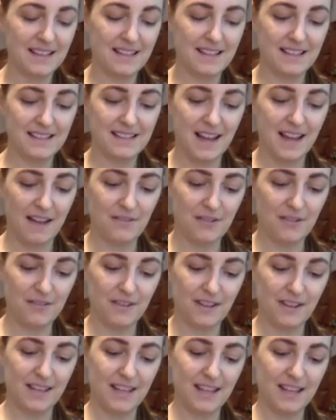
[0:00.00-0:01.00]
never
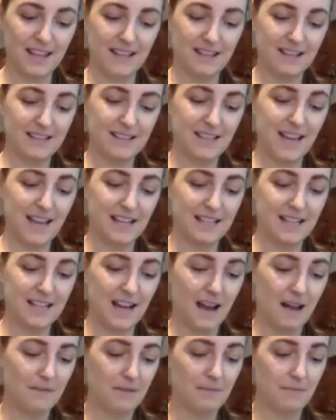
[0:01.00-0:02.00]
really take
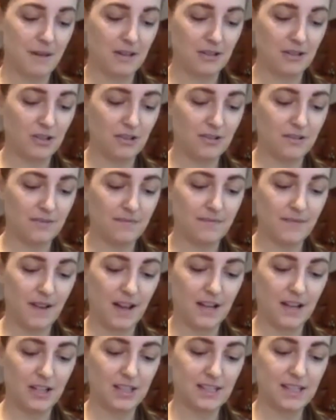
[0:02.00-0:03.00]
time to measure.
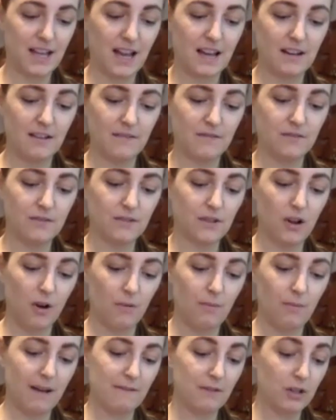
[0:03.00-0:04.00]
I just kind of go
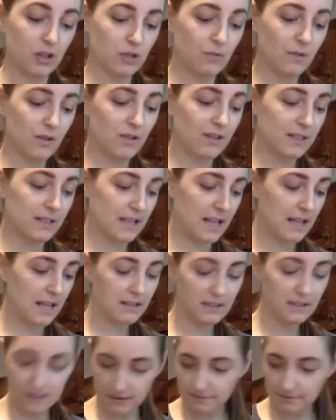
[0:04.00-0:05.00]
by visual and
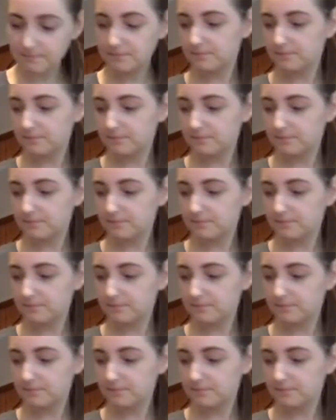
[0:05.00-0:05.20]
taste.